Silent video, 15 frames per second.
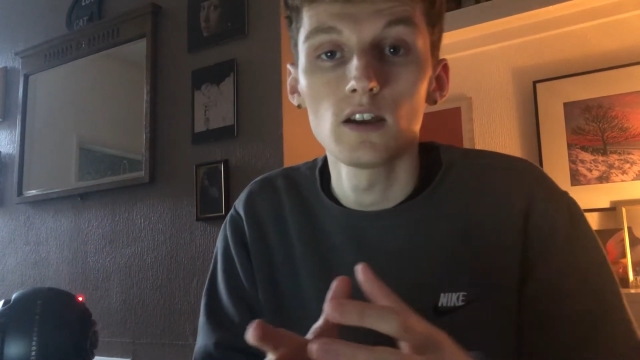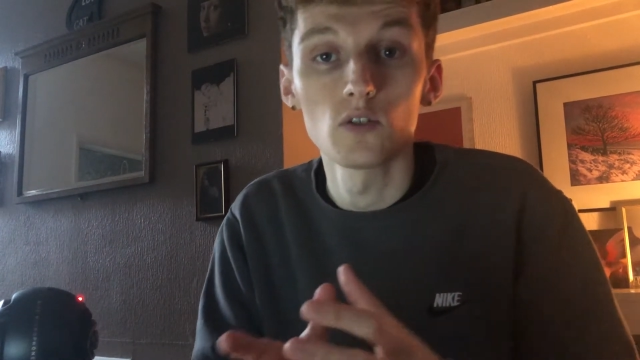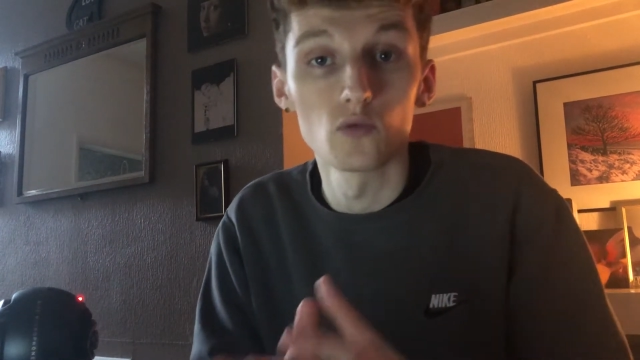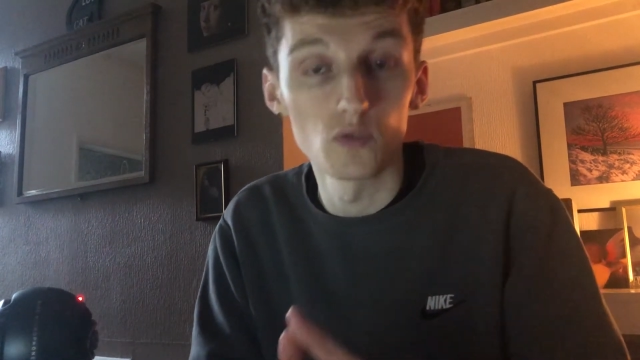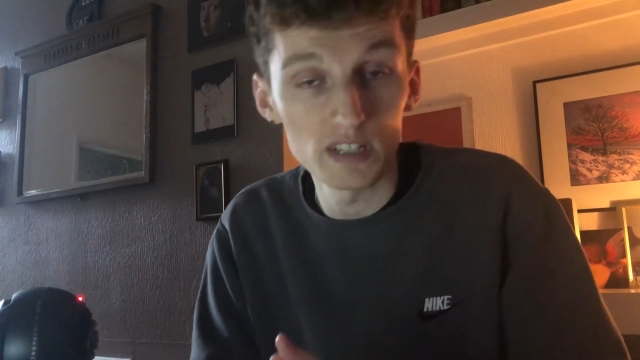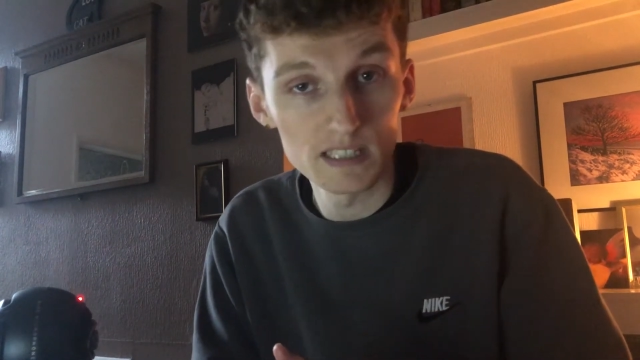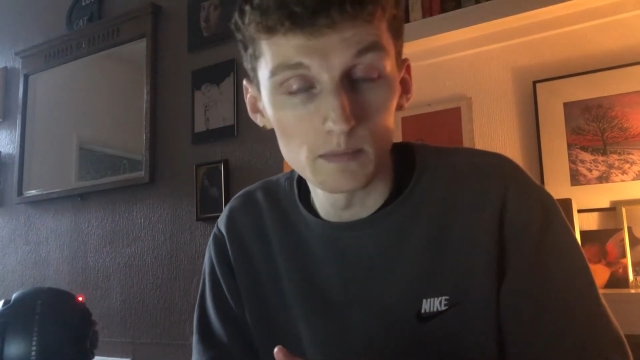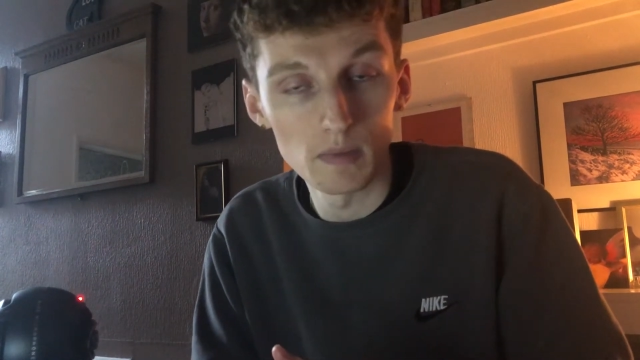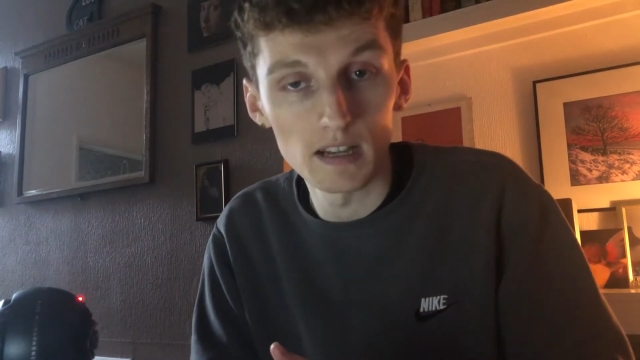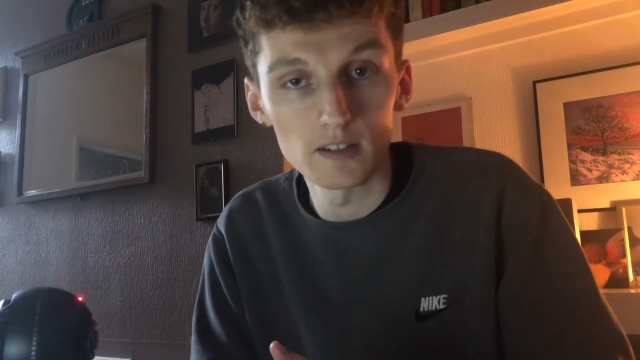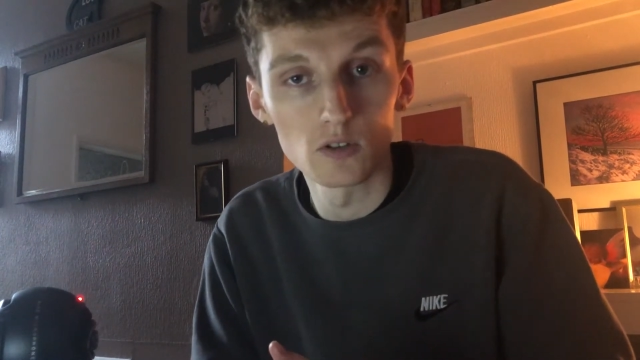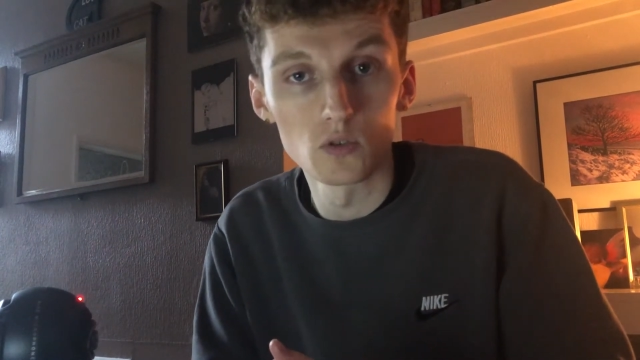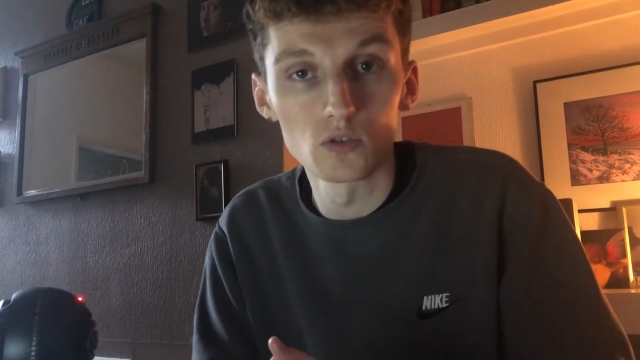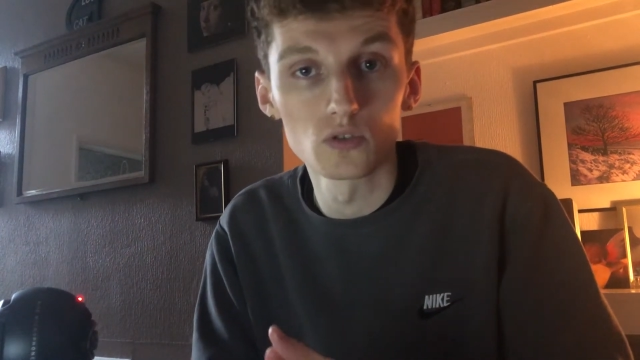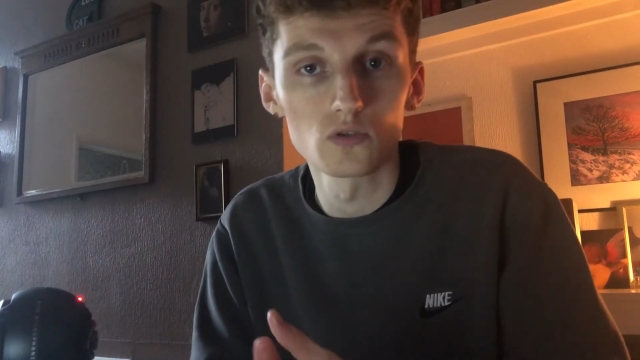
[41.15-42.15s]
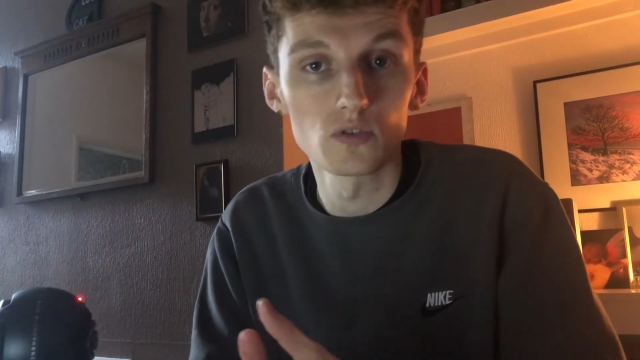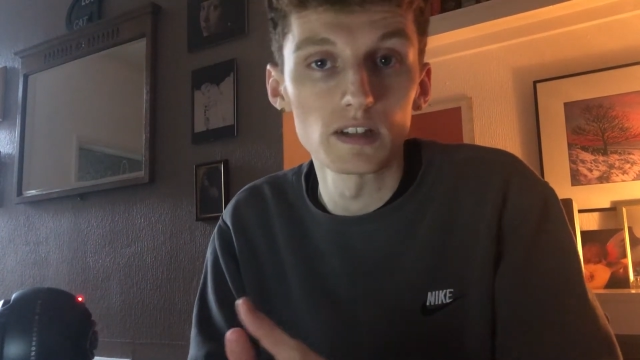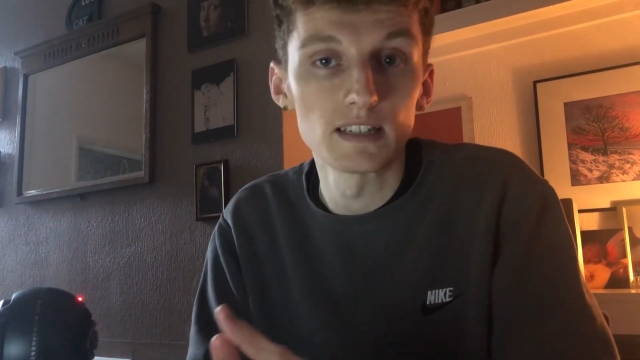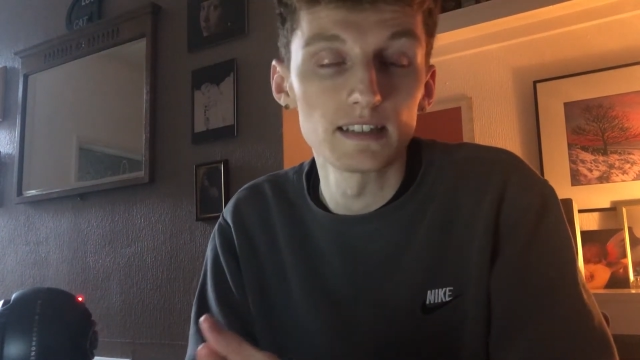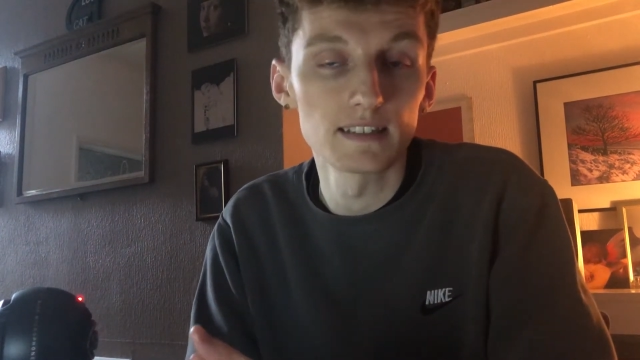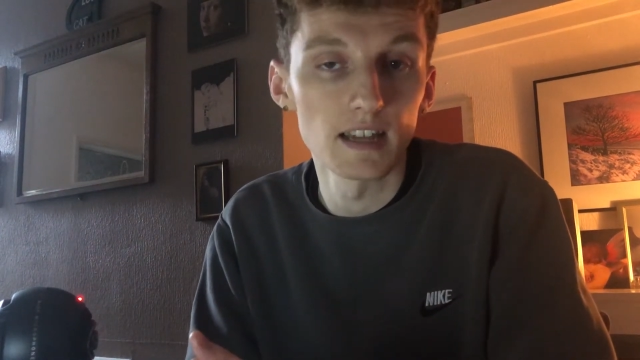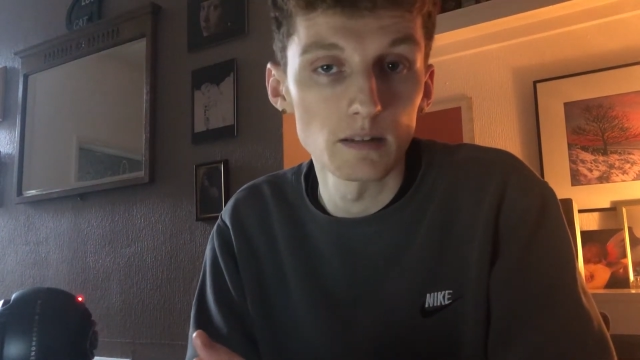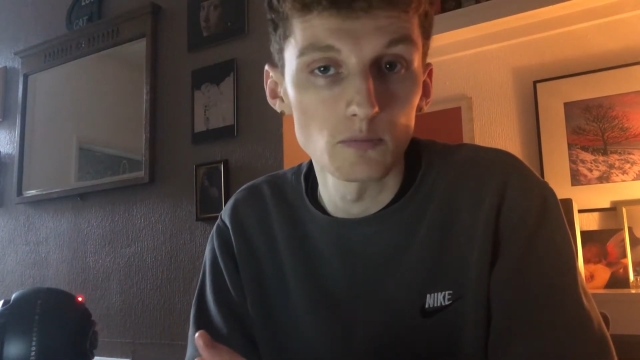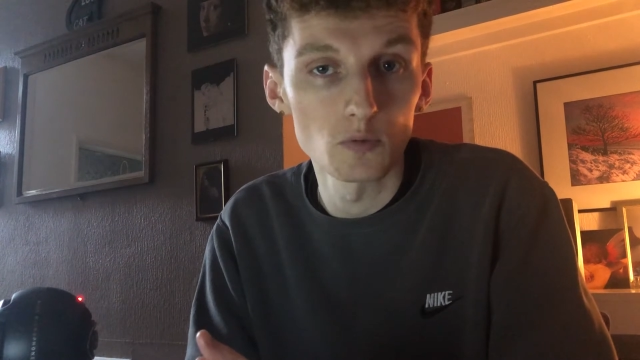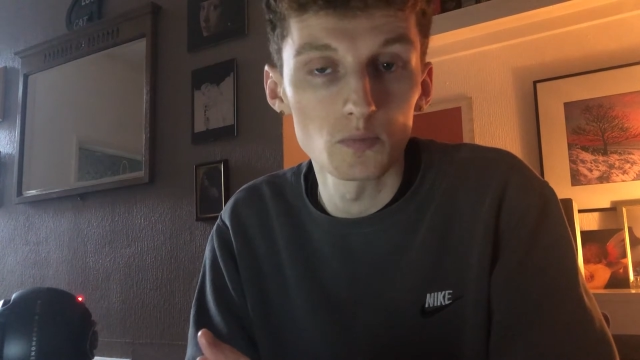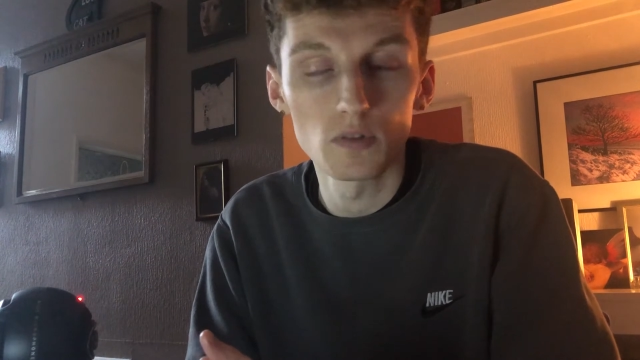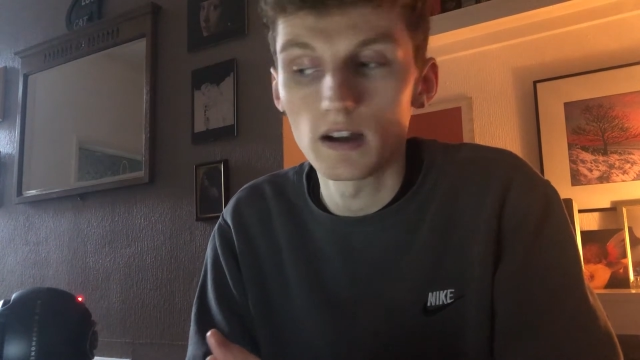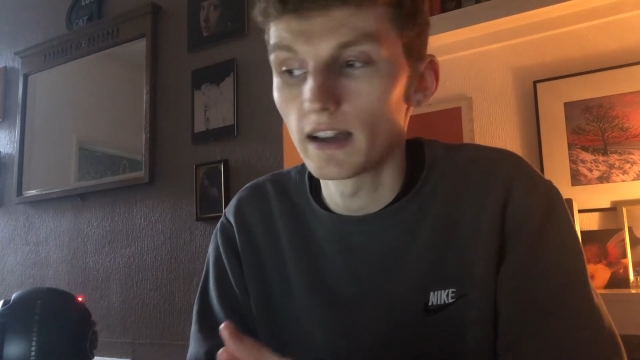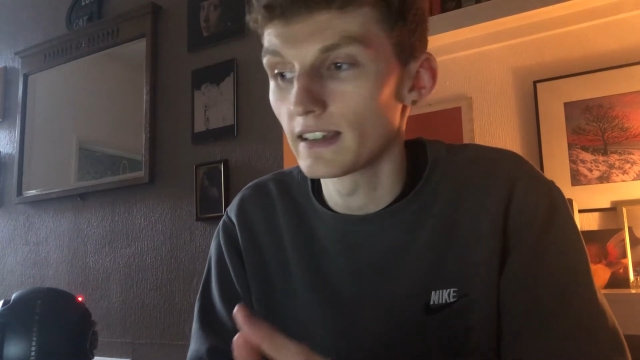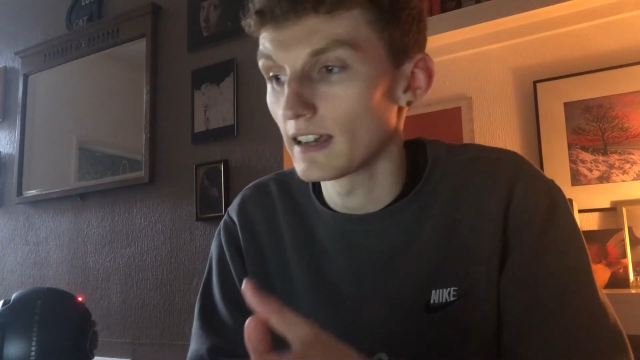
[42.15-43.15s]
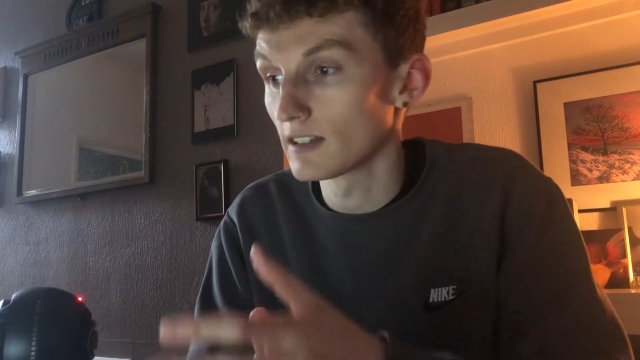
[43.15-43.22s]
written by Gordon Green and Danny McBride,